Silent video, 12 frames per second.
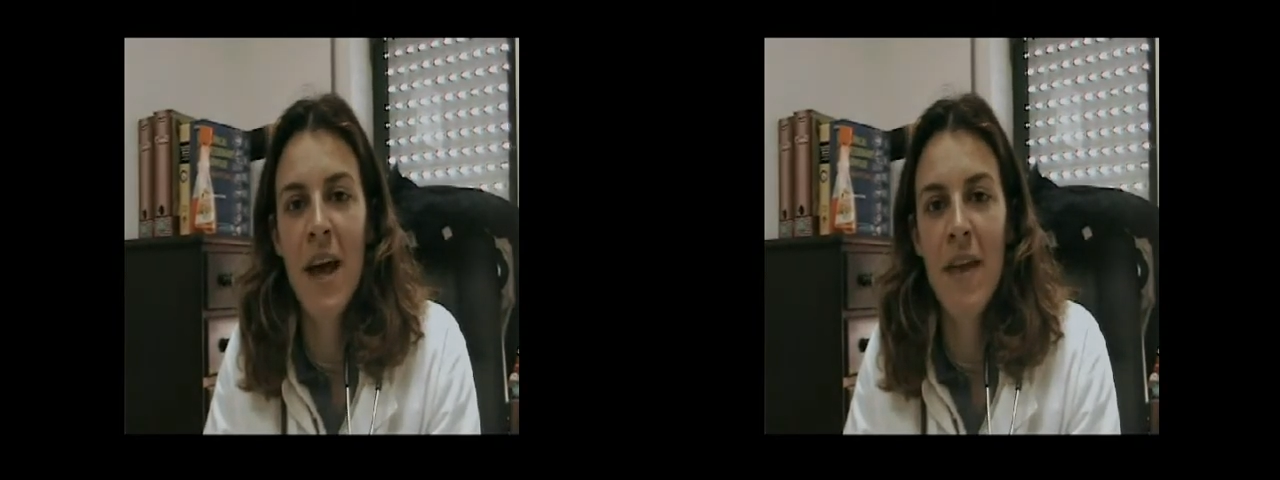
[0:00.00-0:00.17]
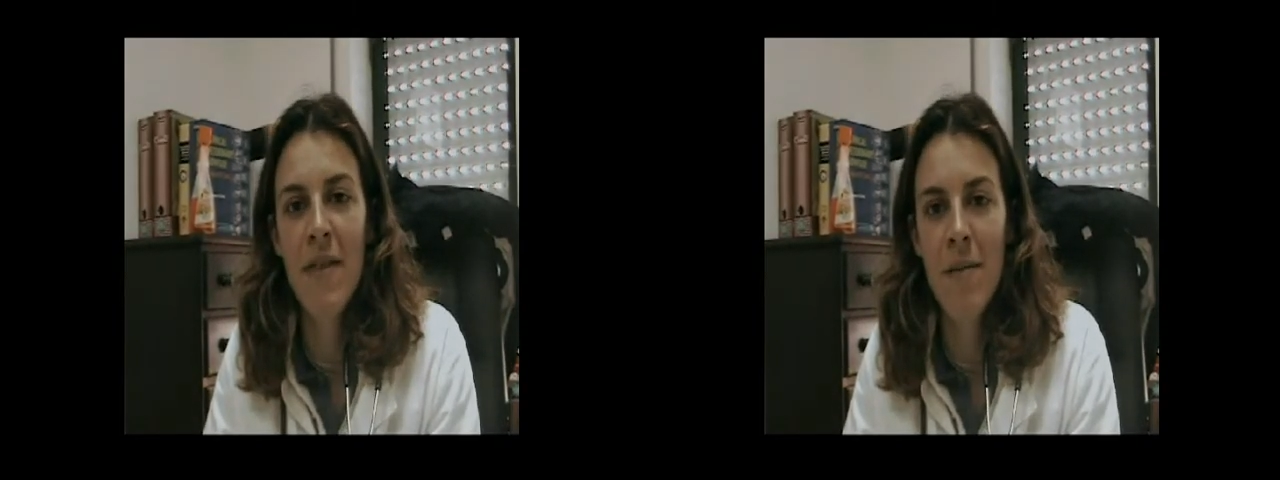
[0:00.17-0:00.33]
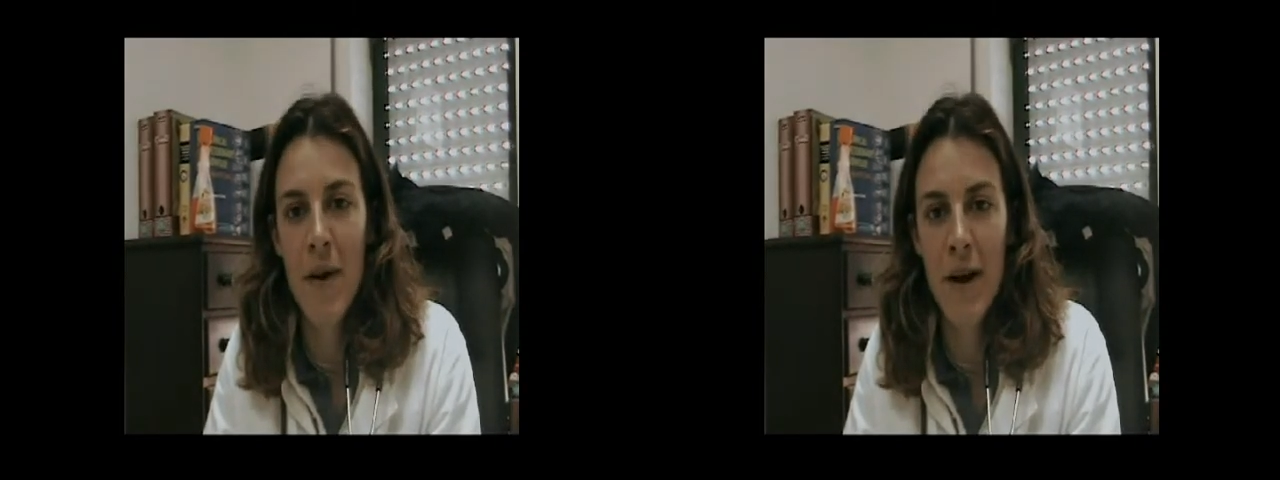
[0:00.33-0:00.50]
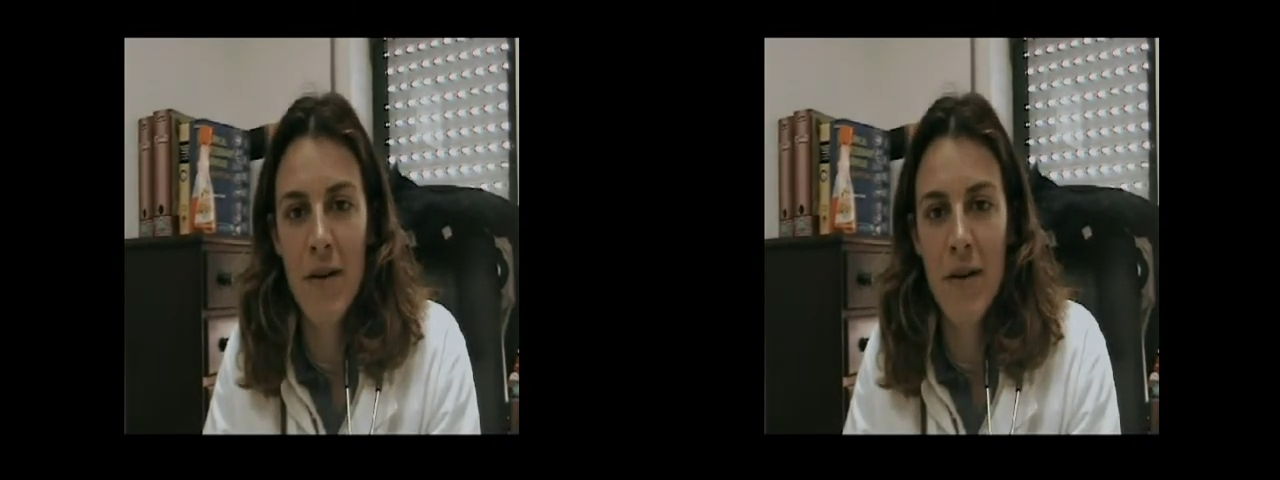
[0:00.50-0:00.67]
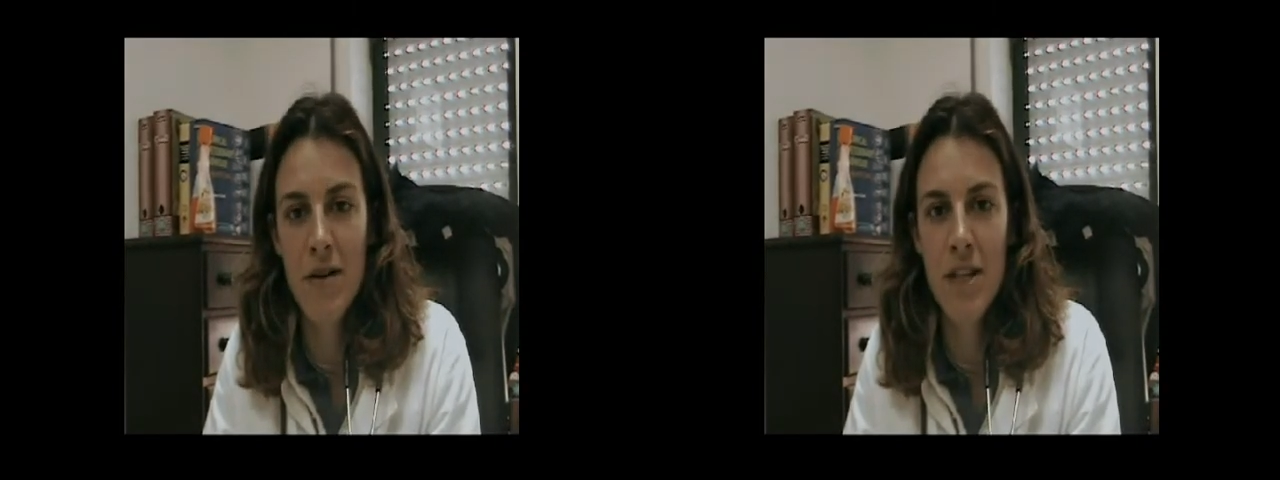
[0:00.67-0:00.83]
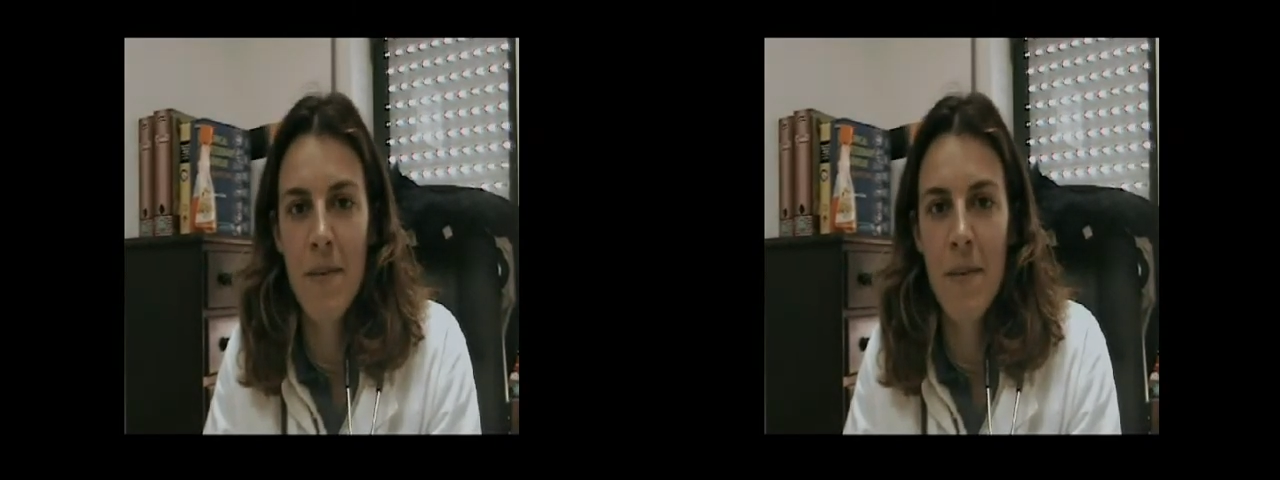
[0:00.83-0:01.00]
and the
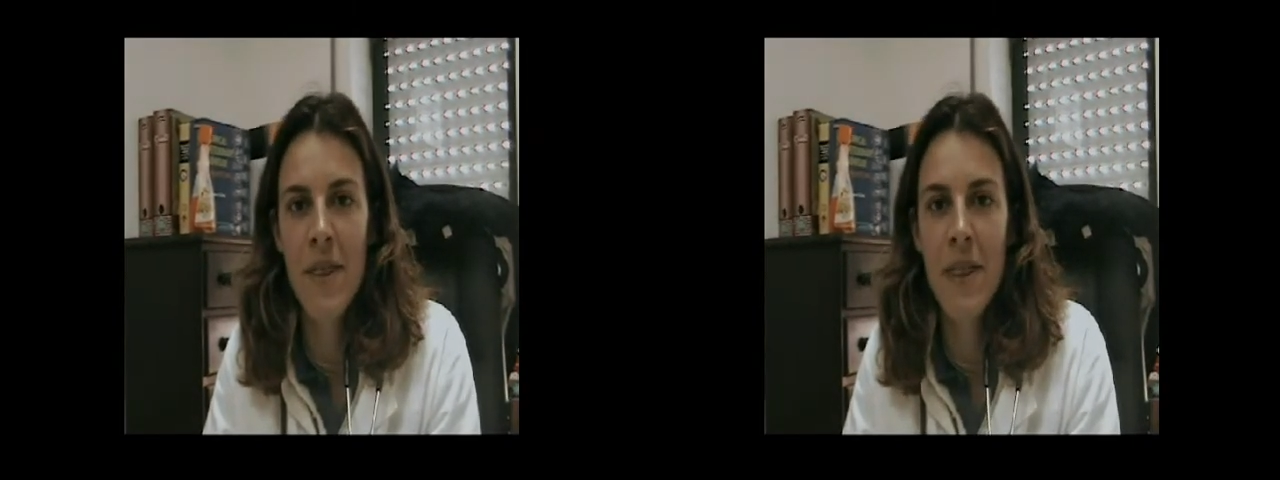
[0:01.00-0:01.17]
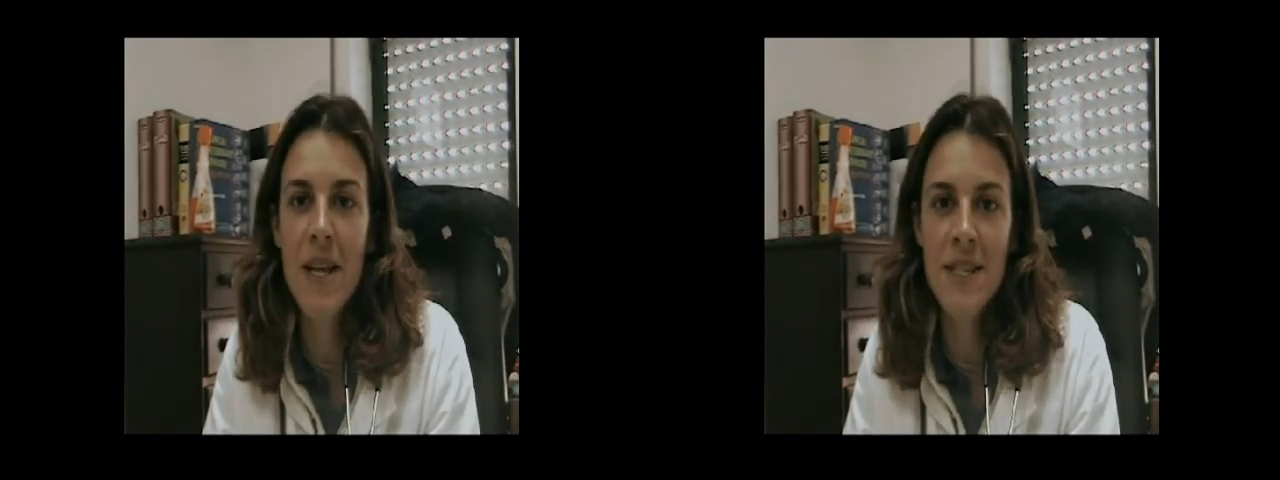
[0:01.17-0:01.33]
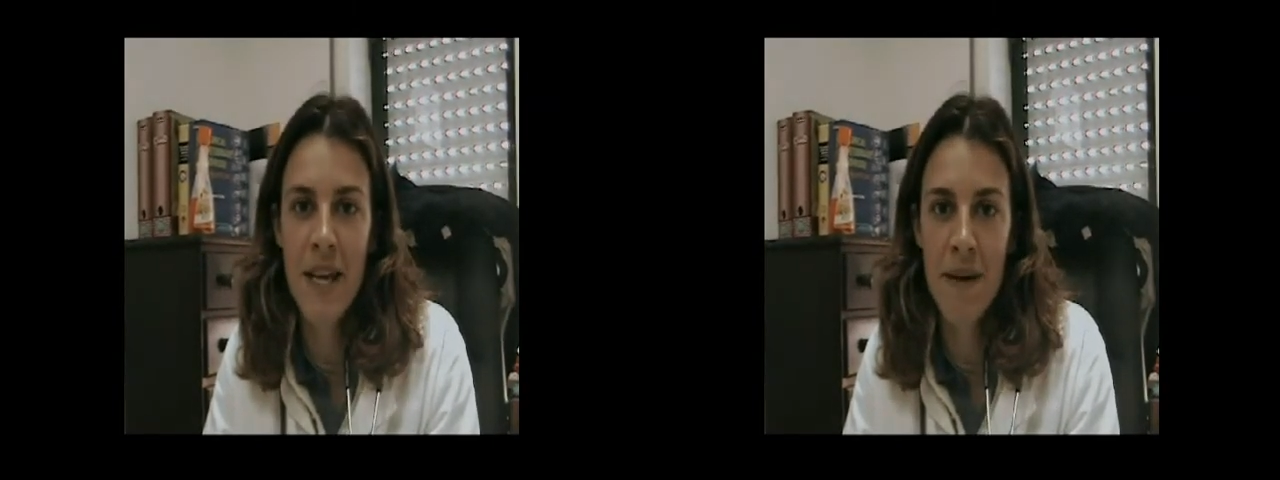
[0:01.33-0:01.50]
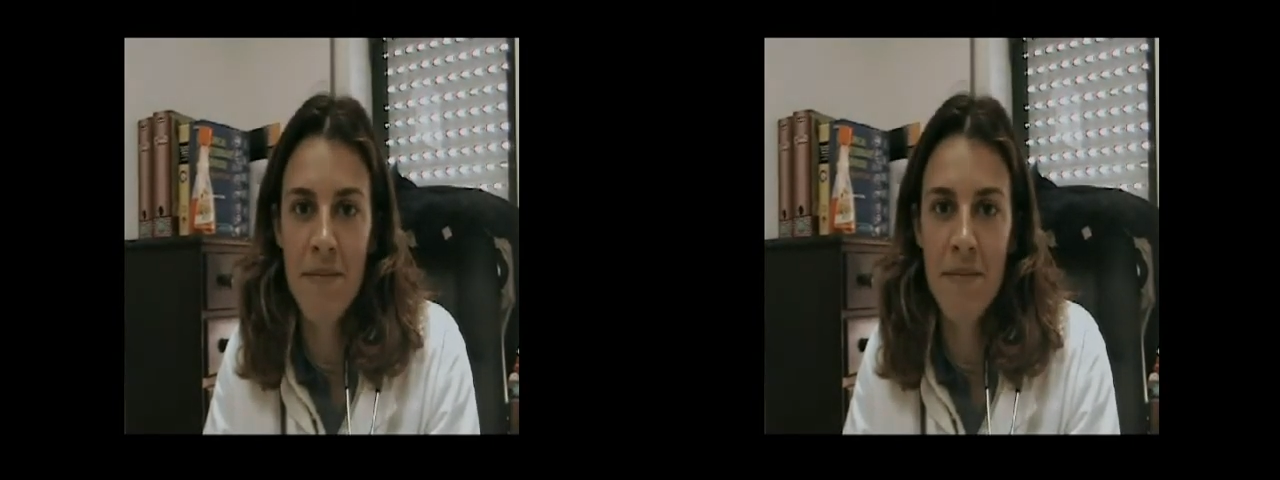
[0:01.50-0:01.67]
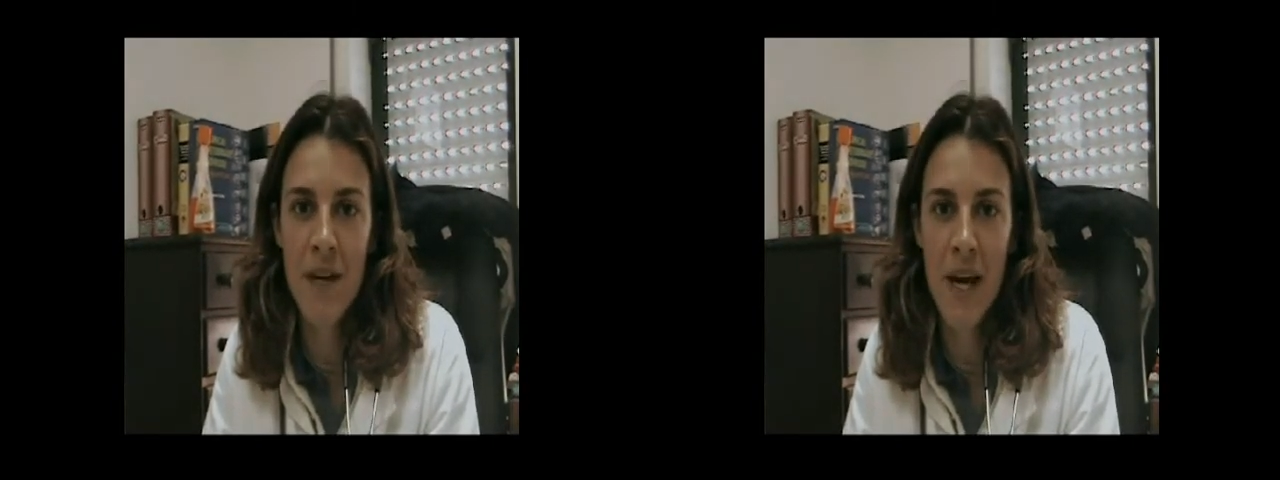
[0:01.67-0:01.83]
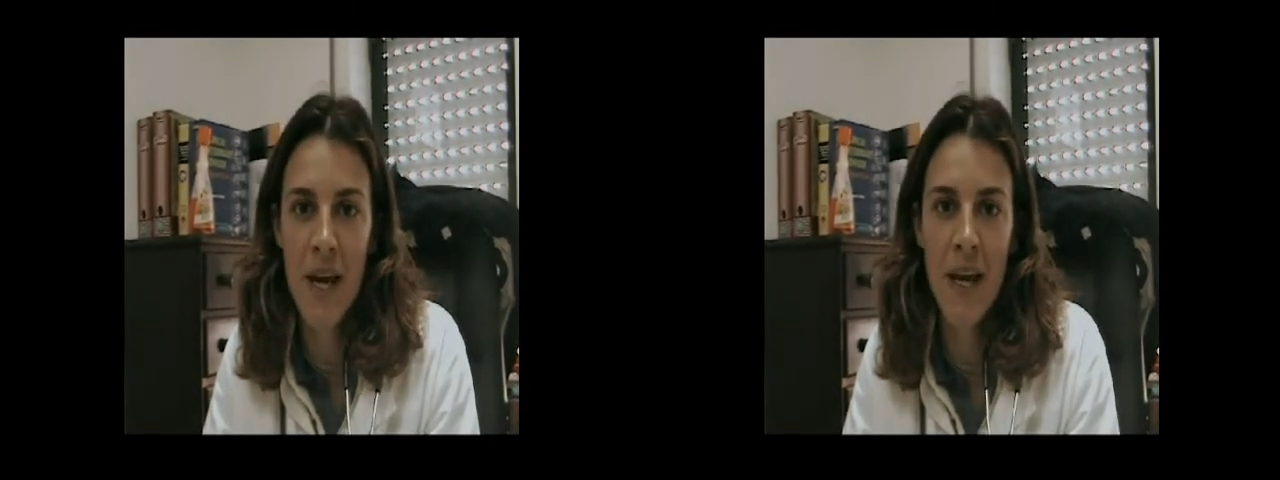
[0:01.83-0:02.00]
microchip at the same
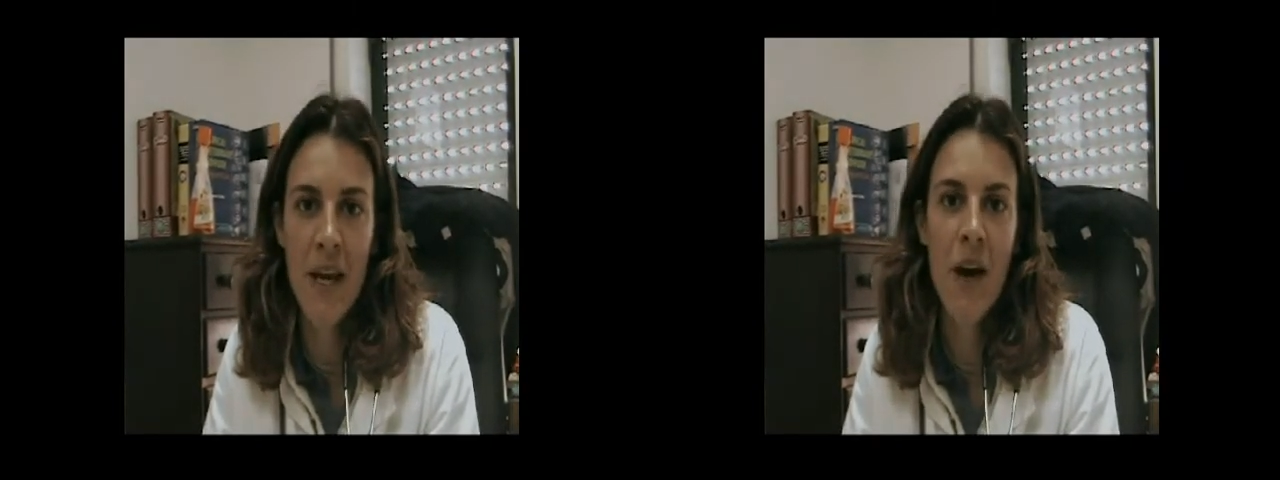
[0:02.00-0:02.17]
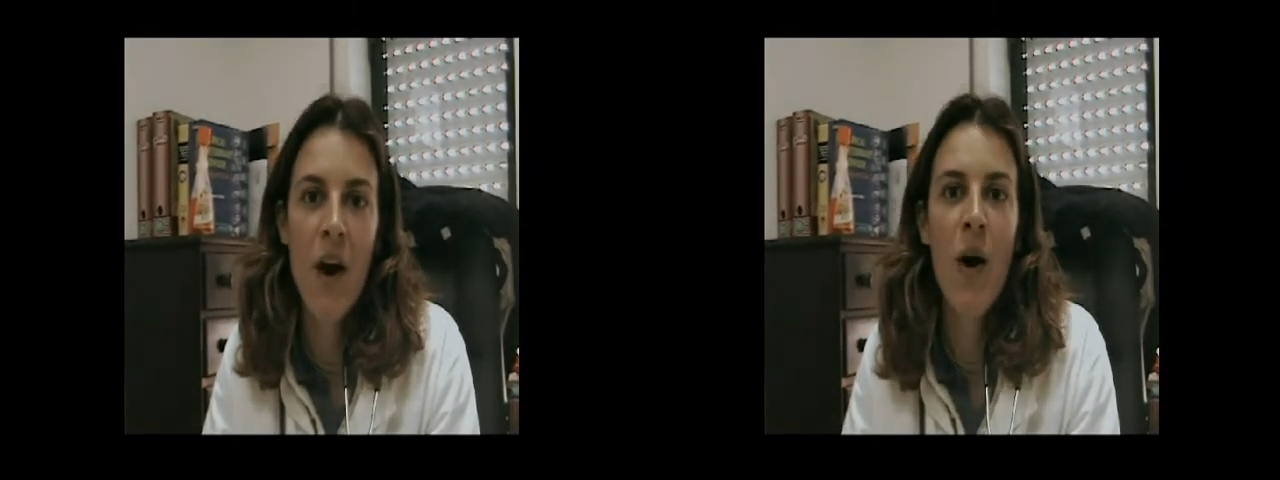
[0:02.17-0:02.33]
day,